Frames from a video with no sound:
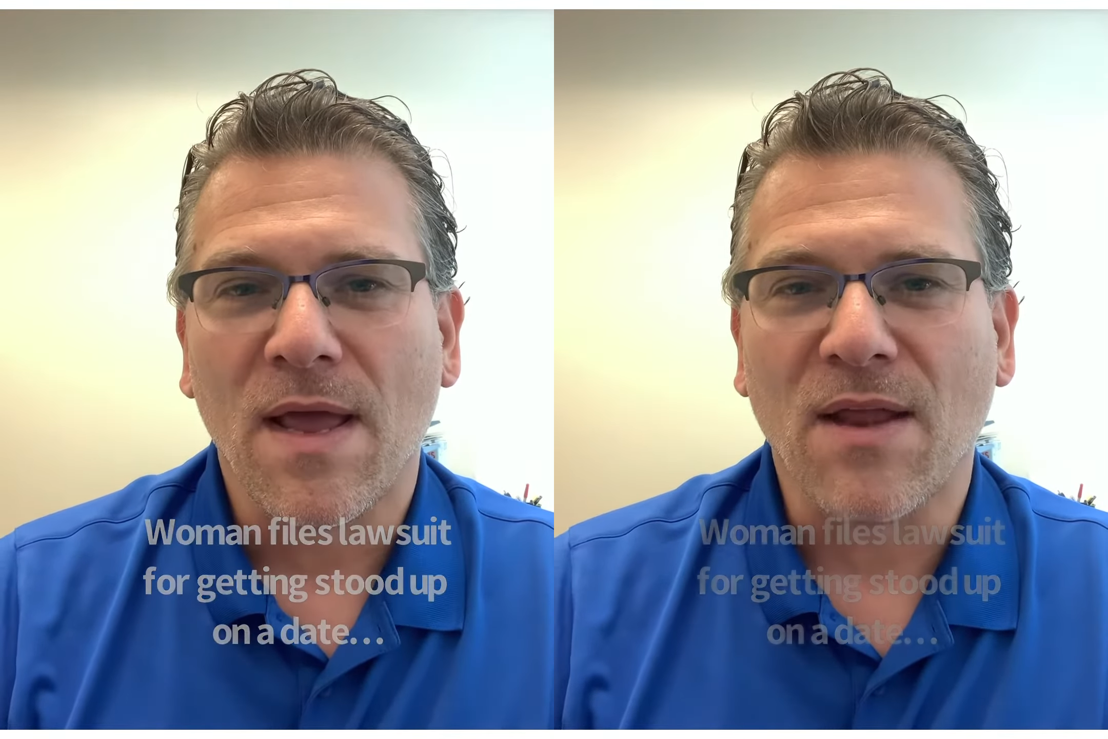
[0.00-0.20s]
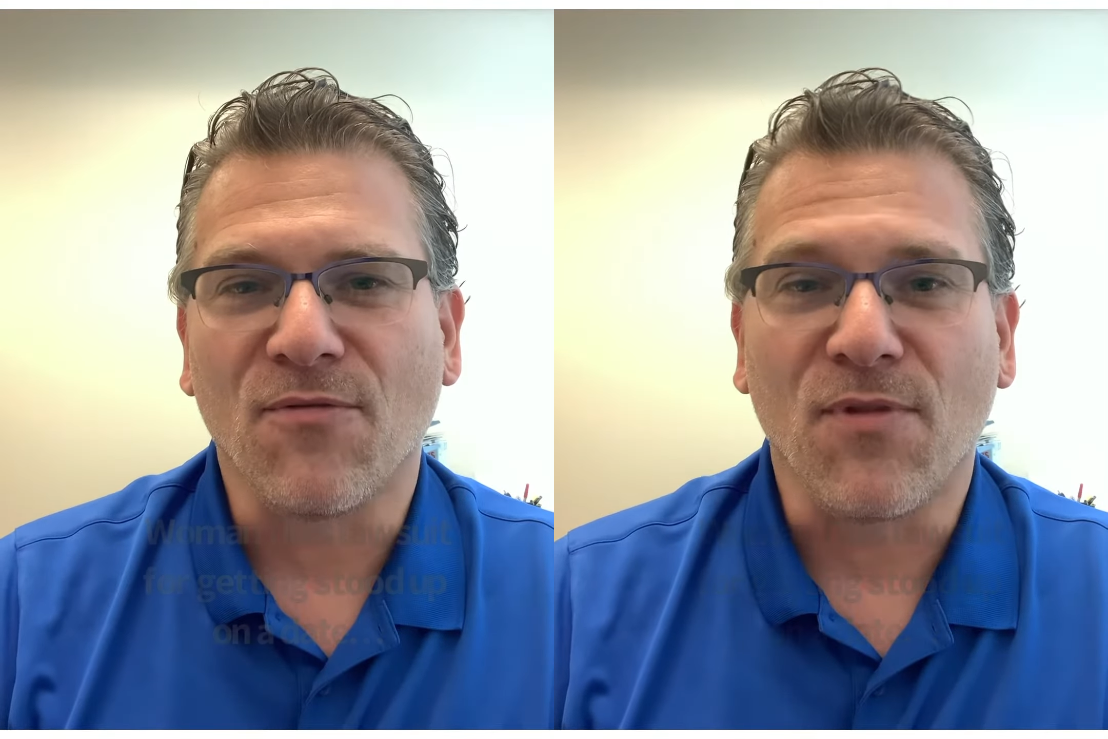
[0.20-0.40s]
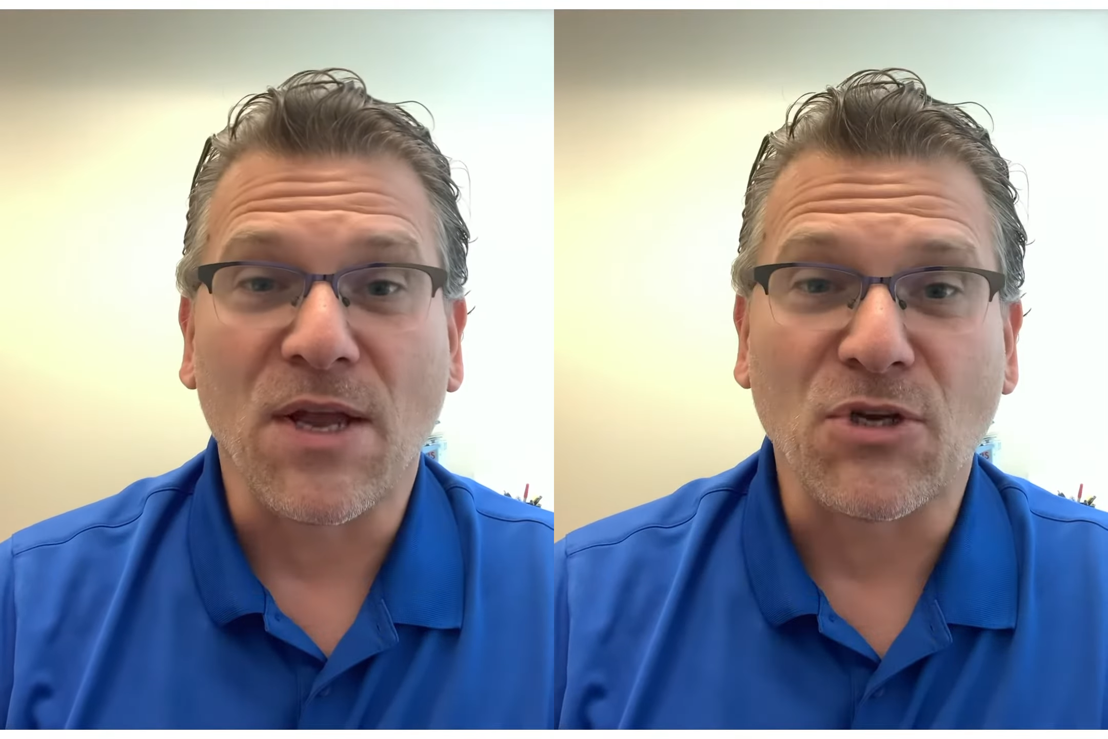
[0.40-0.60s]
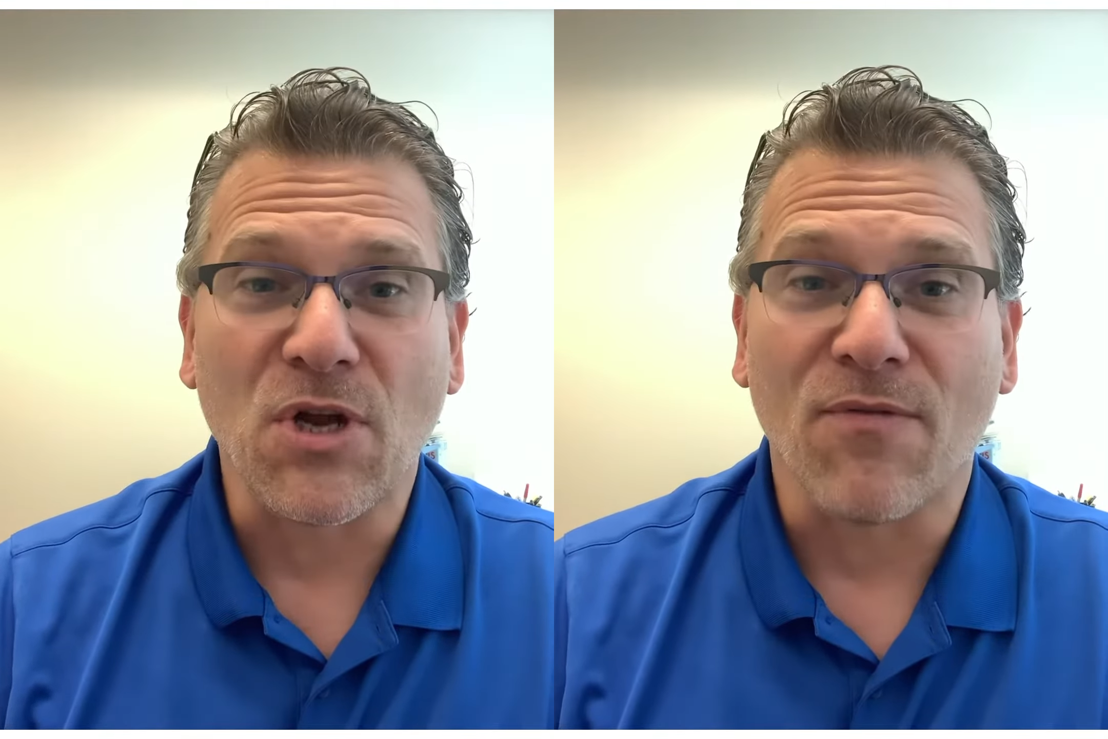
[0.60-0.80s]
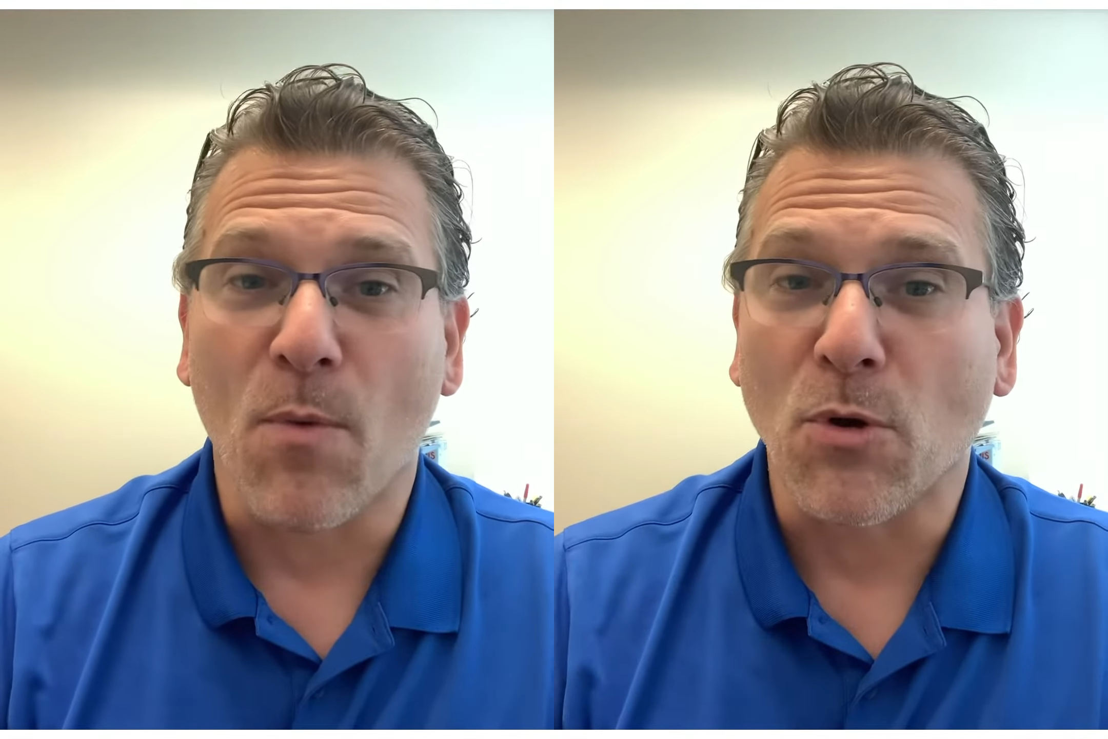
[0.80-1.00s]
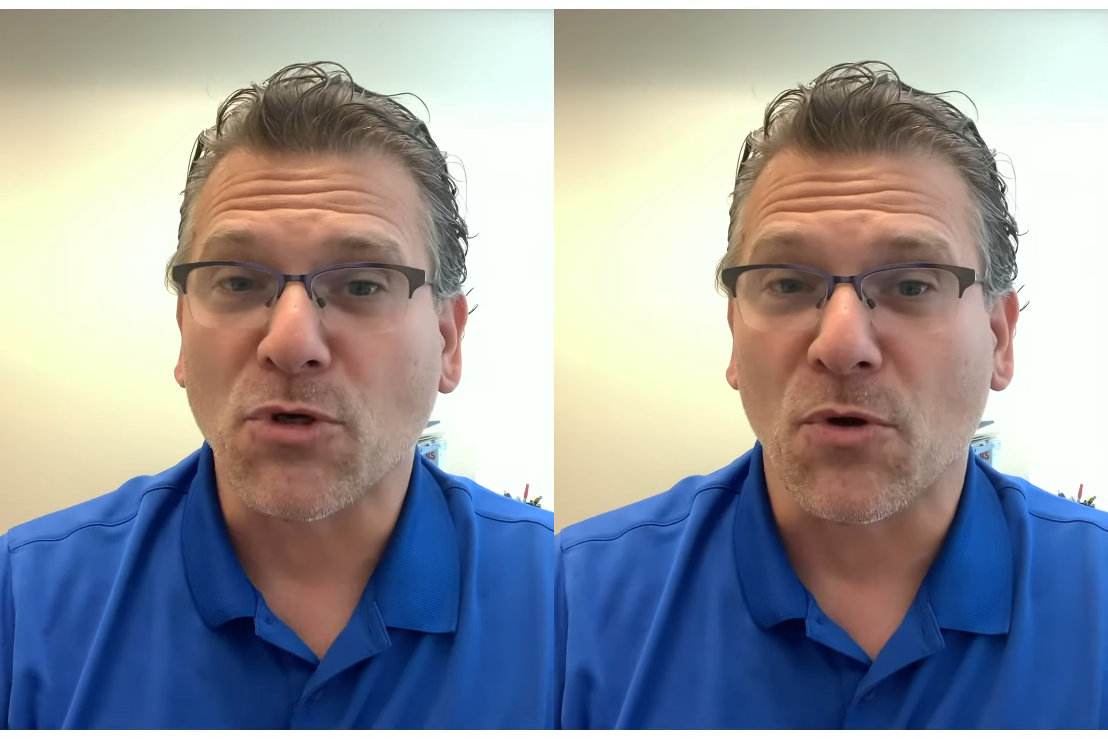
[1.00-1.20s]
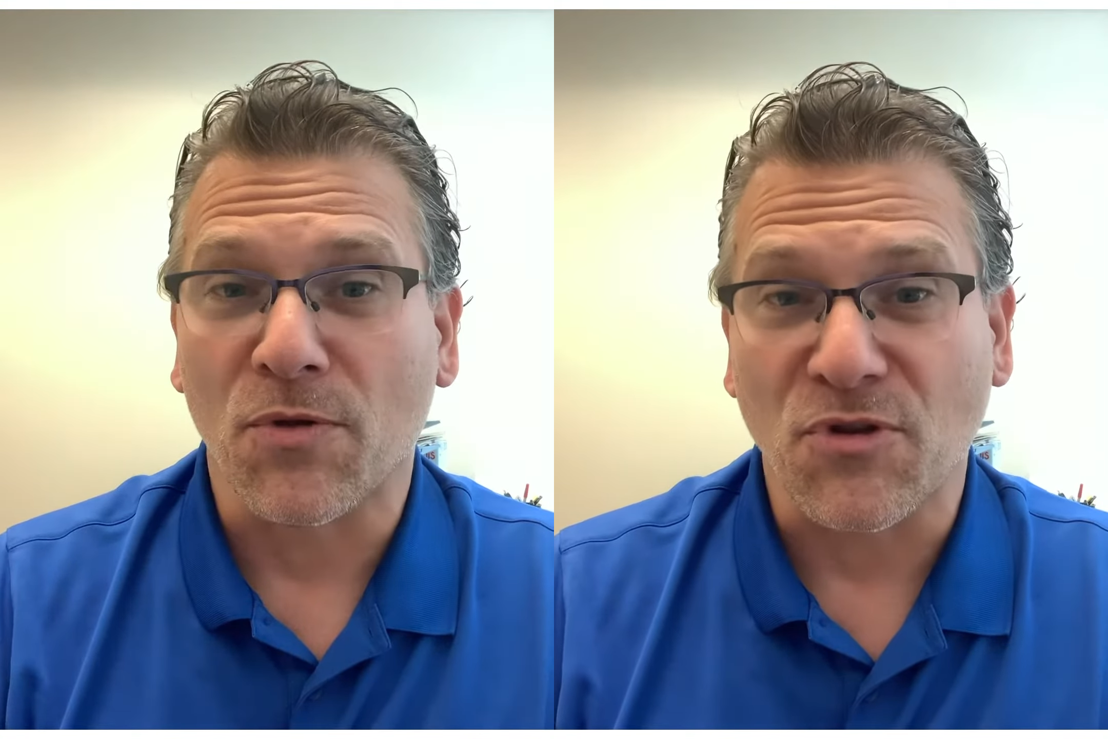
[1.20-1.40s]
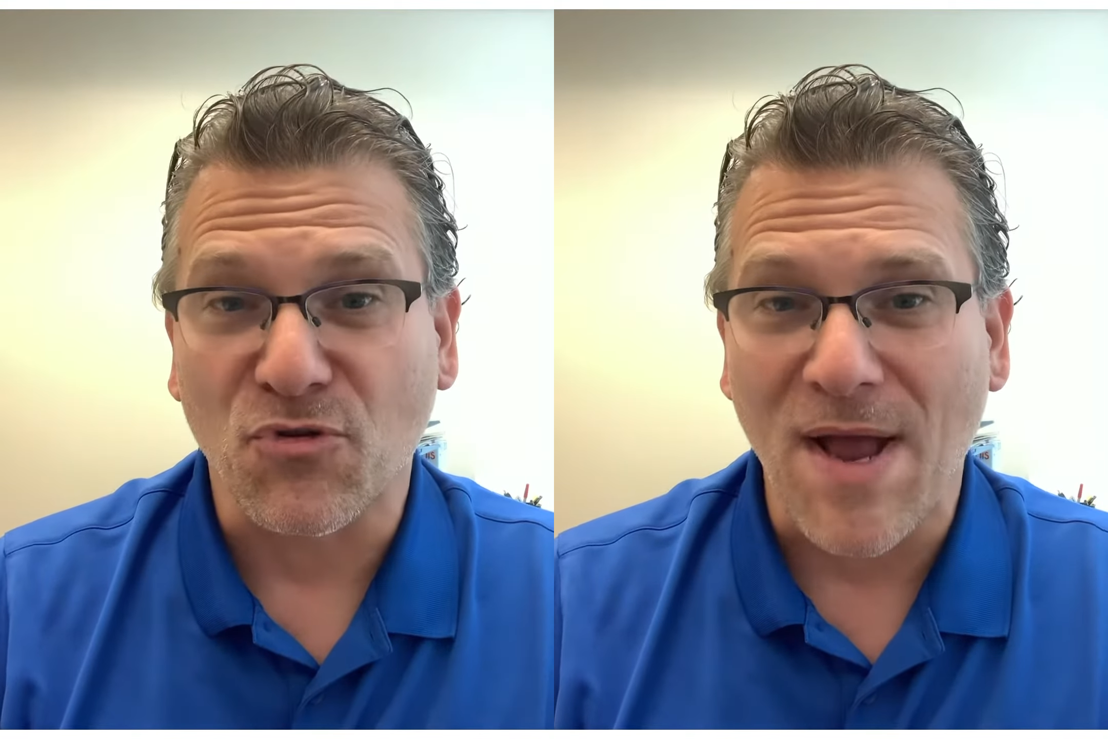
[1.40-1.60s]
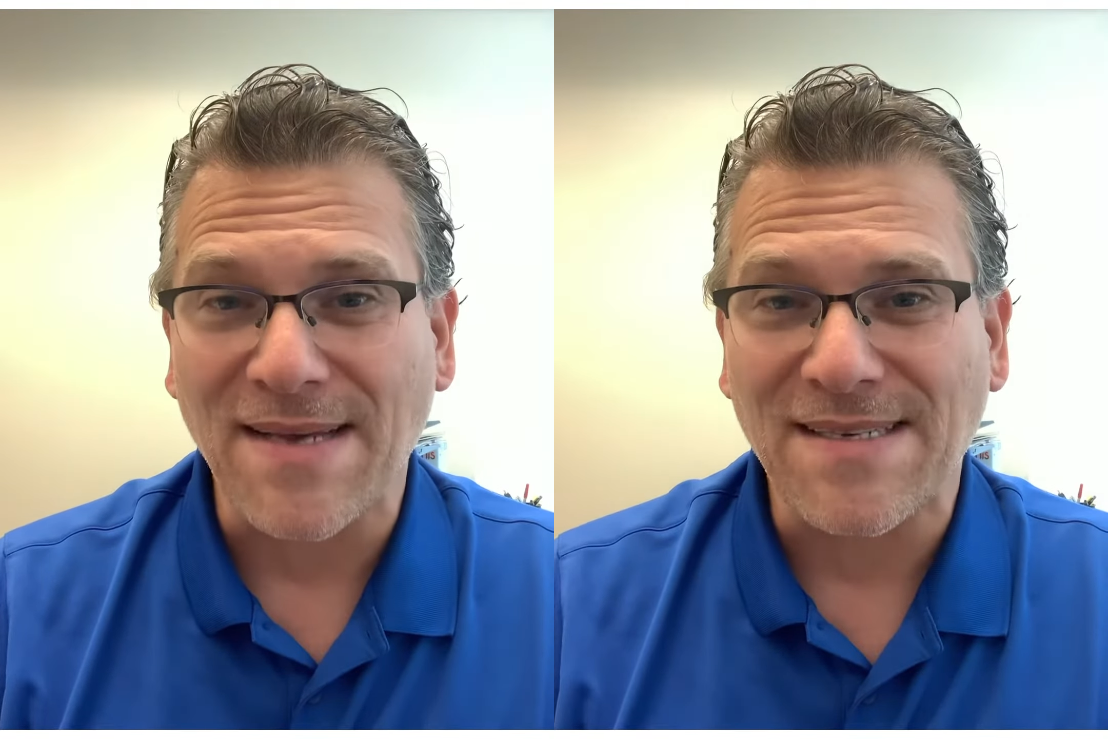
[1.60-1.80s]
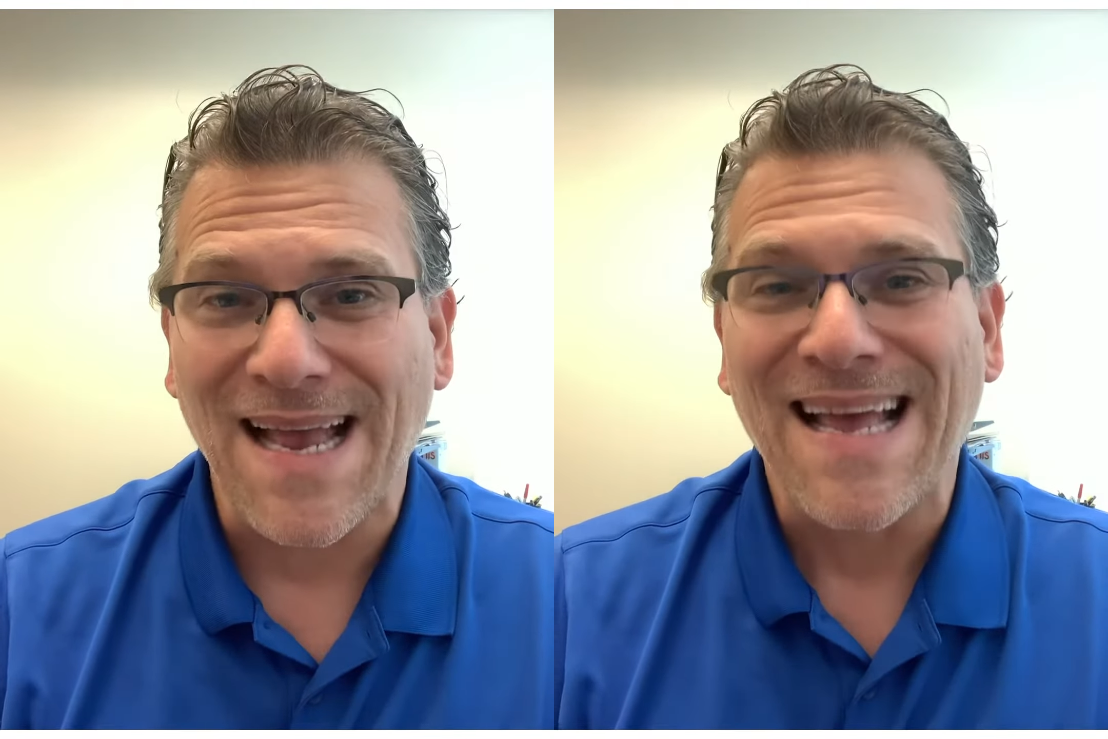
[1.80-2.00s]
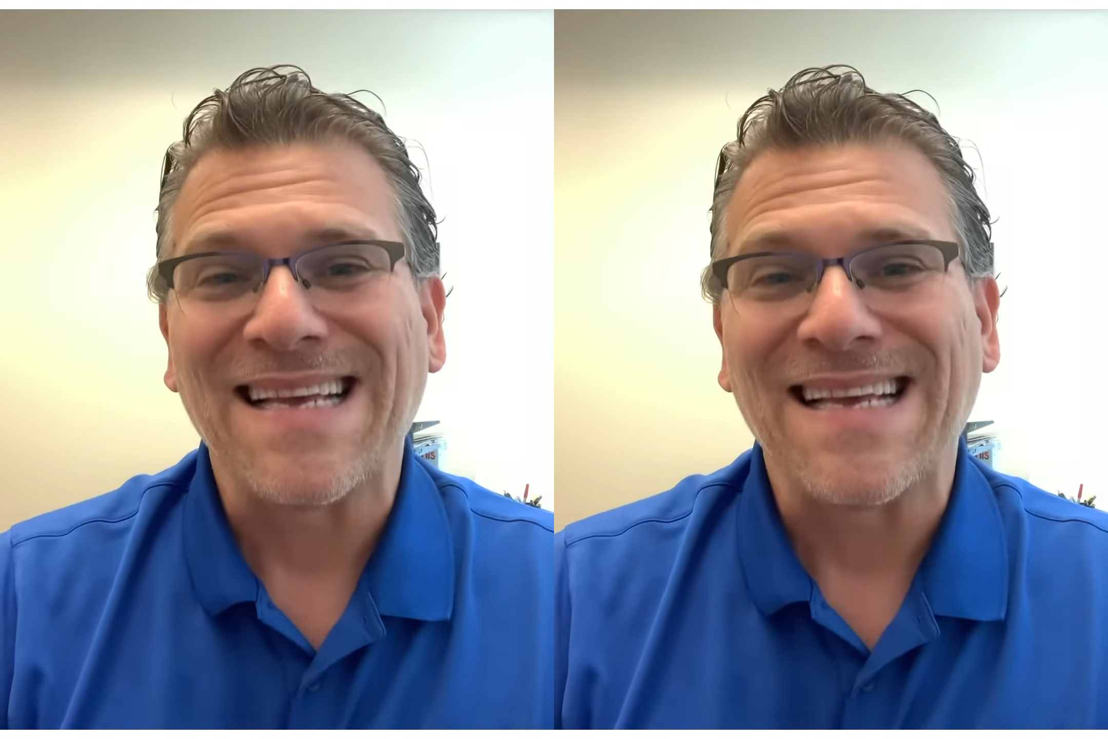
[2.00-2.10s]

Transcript: infliction of emotional distress,